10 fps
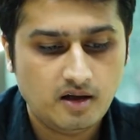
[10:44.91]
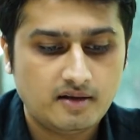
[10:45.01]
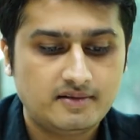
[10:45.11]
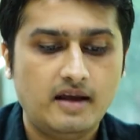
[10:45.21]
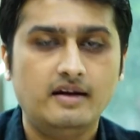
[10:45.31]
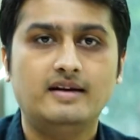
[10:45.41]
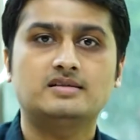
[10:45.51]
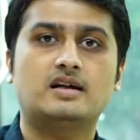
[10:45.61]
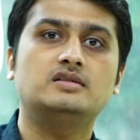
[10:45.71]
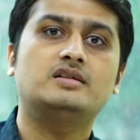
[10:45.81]
then it is
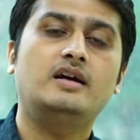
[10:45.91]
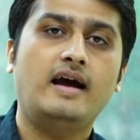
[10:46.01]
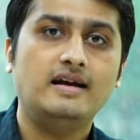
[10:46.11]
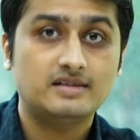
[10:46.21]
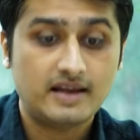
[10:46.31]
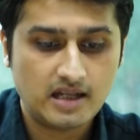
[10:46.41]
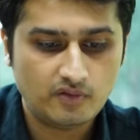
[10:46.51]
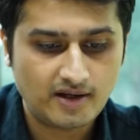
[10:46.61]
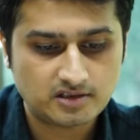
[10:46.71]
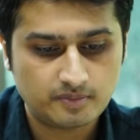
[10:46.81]
considered as
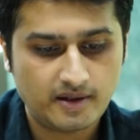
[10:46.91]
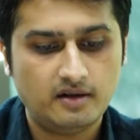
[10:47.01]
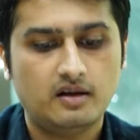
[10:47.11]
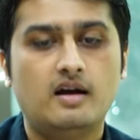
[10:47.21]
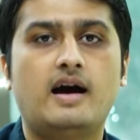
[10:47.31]
investment,